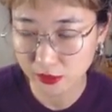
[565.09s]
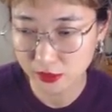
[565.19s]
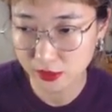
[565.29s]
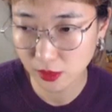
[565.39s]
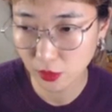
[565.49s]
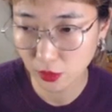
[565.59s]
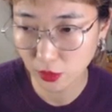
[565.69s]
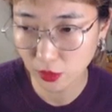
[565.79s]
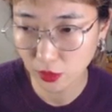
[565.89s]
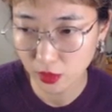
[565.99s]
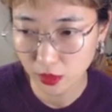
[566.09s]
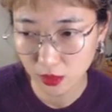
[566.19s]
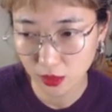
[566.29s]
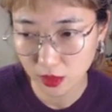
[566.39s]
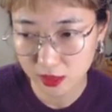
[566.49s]
So
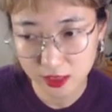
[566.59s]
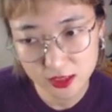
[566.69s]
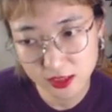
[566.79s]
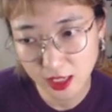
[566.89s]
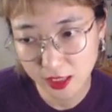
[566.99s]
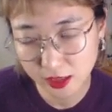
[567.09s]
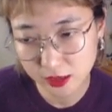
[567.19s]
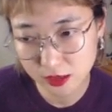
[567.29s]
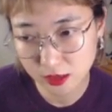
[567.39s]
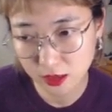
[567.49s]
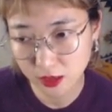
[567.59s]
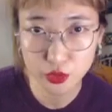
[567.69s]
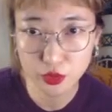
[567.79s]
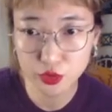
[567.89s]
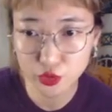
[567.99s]
in this case,
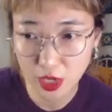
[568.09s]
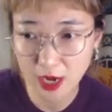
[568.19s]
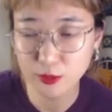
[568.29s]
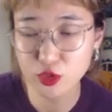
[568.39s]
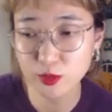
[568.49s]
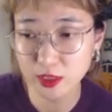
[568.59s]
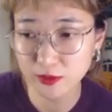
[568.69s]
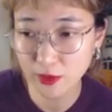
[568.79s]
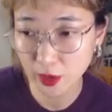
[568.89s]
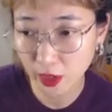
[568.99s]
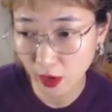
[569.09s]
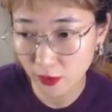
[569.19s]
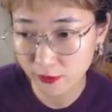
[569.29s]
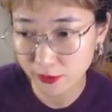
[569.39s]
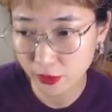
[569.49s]
you have to be very
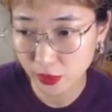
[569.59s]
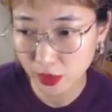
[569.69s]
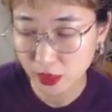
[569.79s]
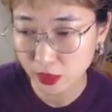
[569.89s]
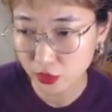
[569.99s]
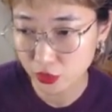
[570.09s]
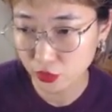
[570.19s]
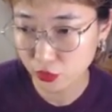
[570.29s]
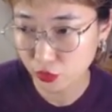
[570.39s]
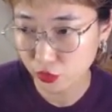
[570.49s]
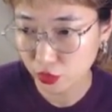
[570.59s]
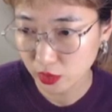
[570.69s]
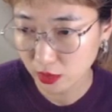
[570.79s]
careful to